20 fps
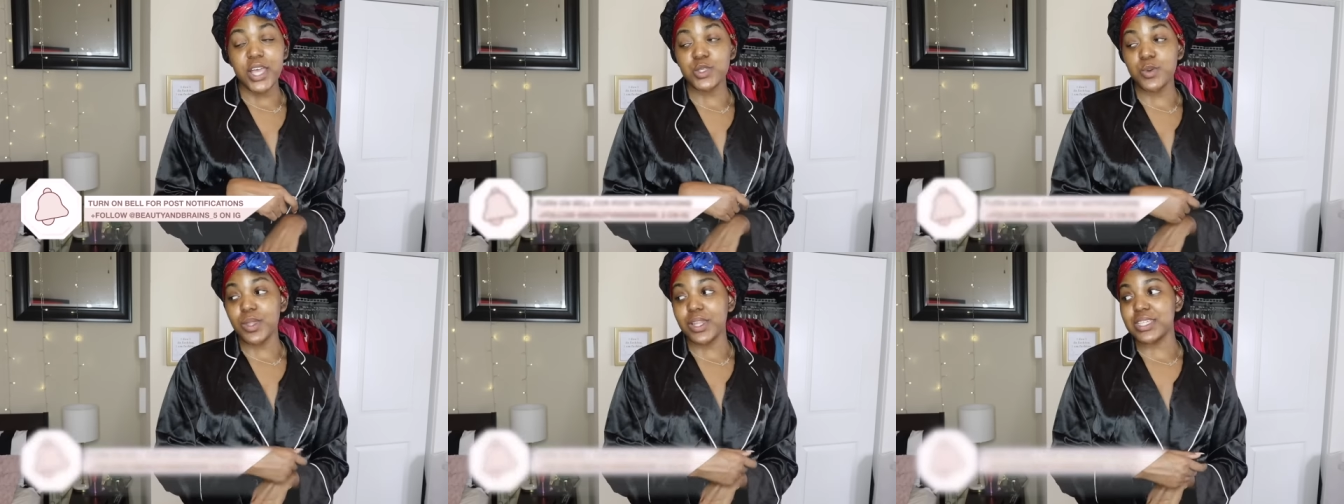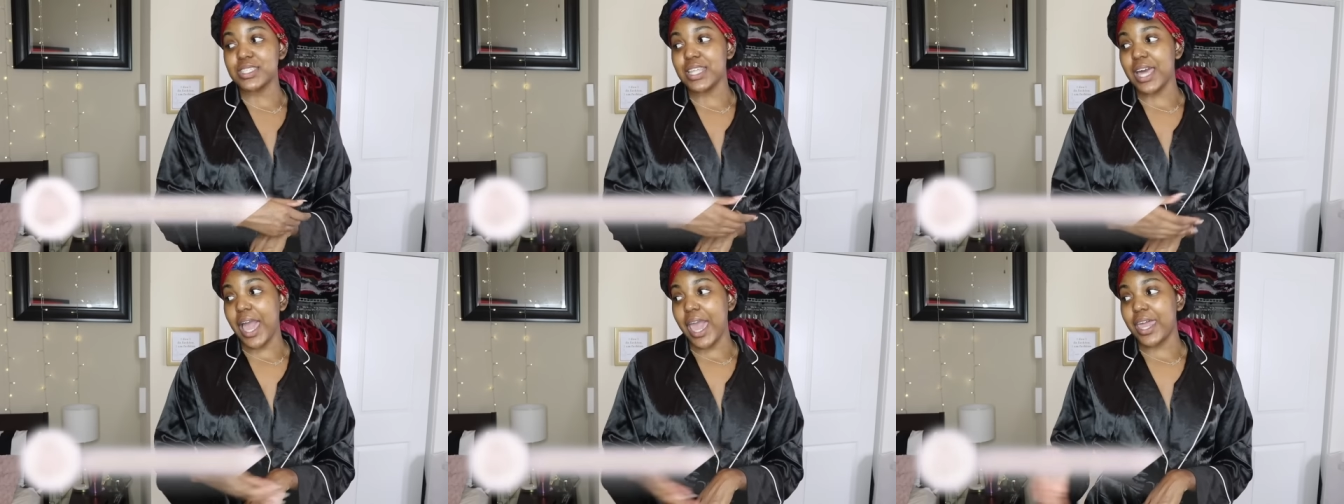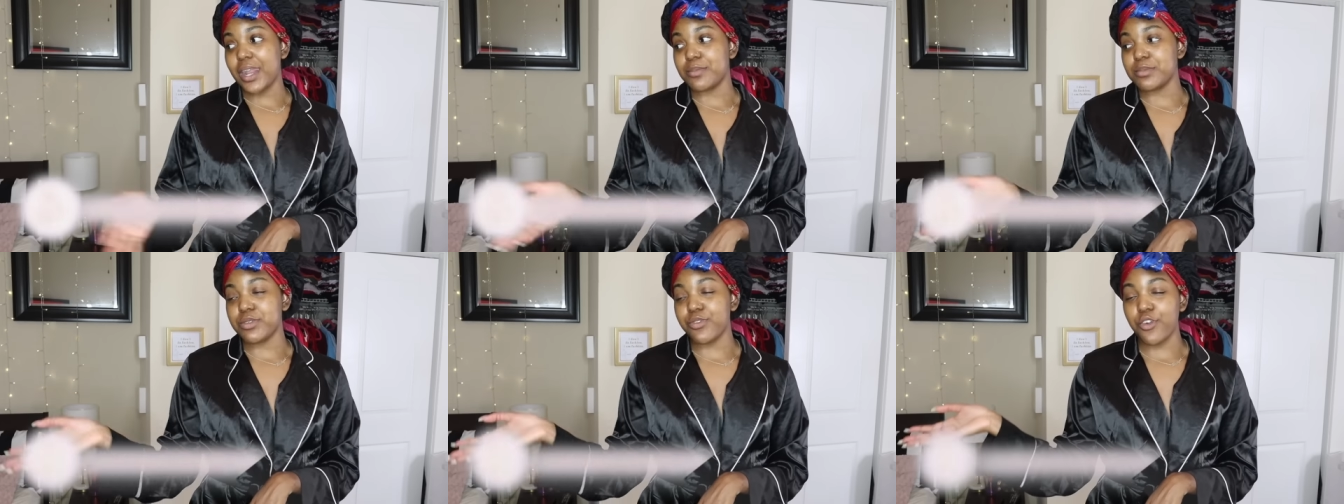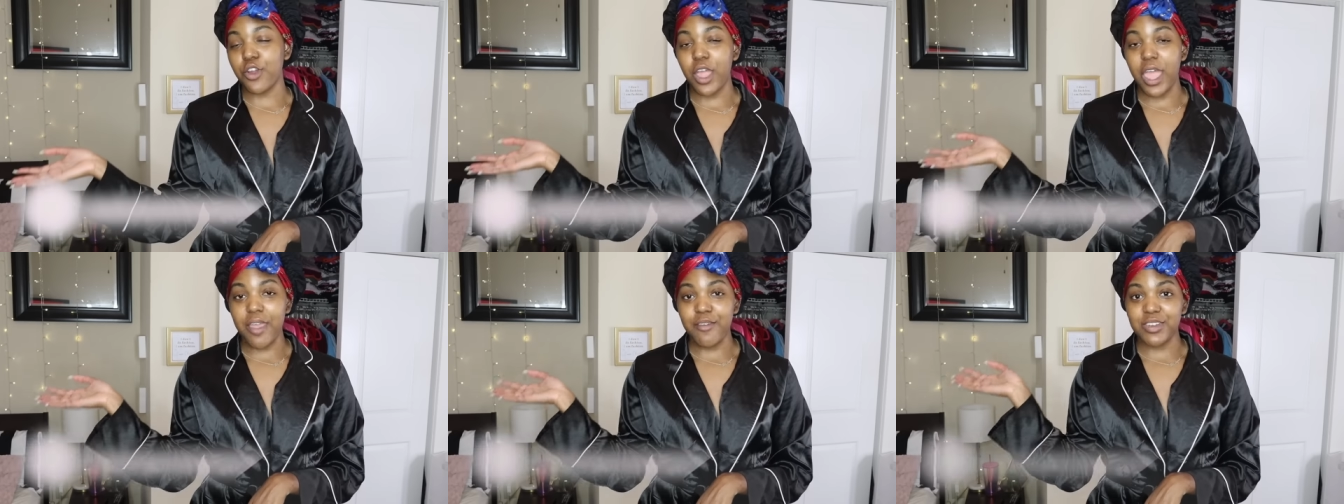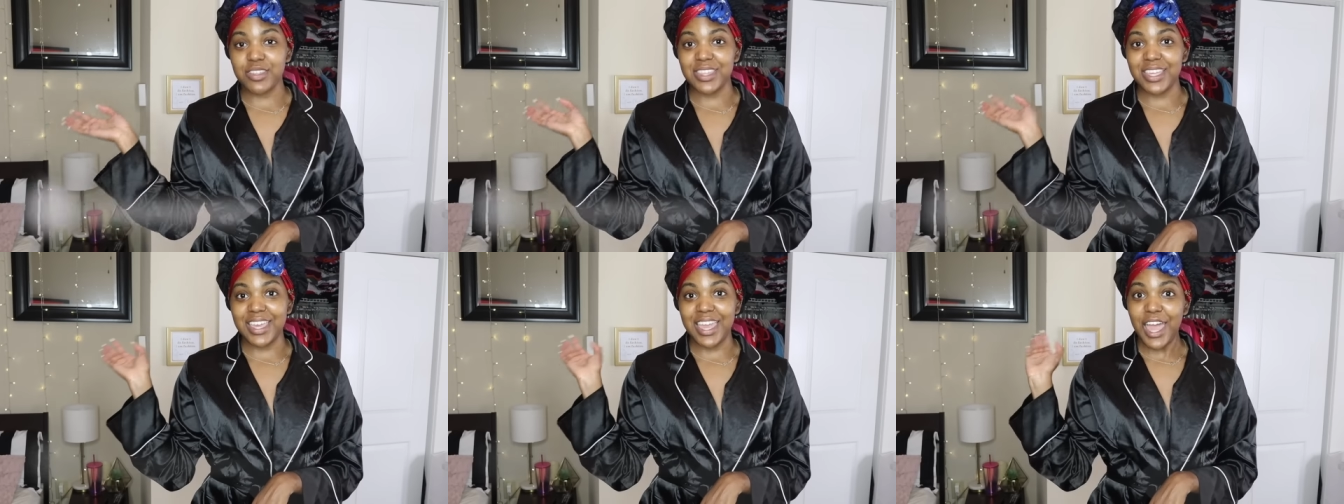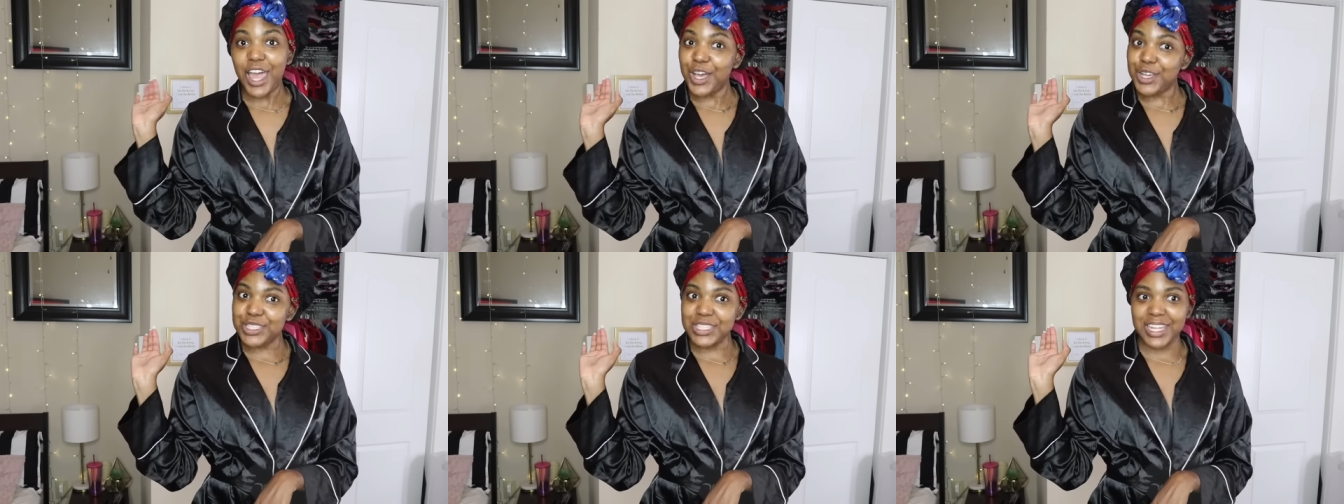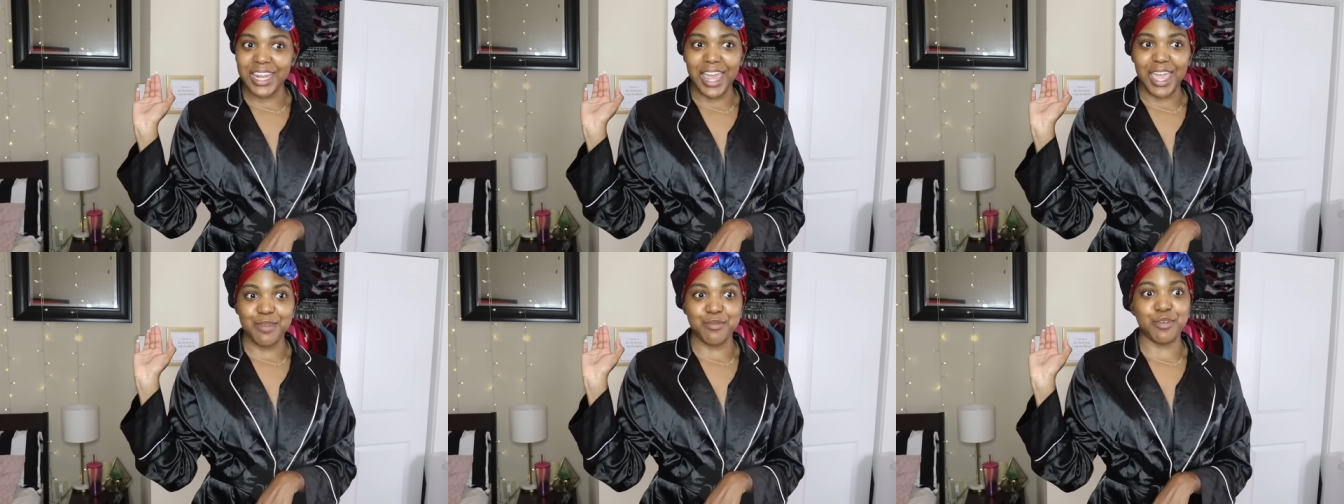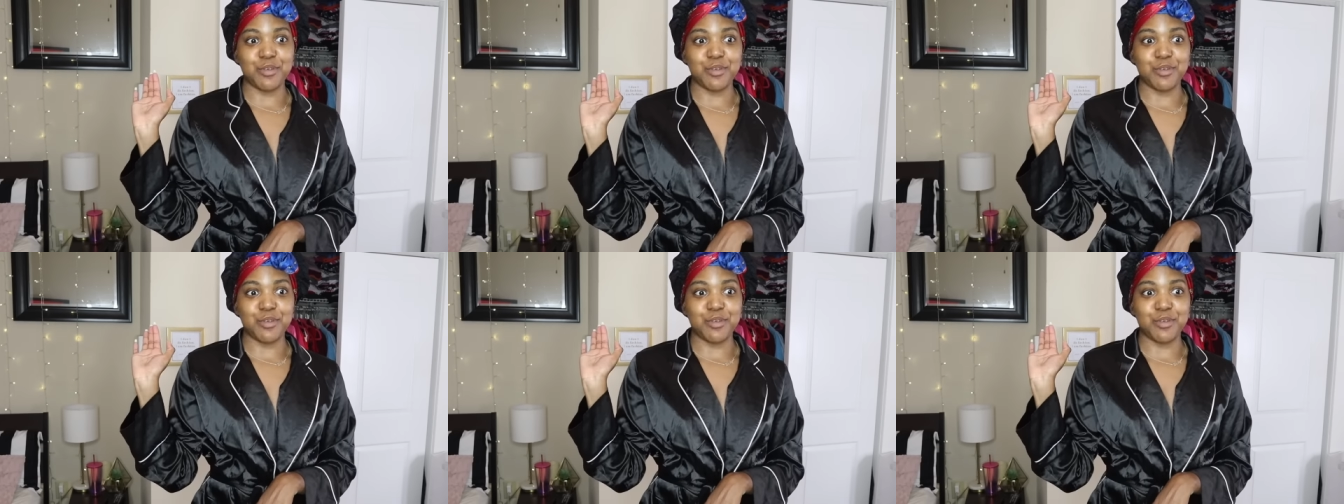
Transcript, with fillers: as well as the items for everything else that I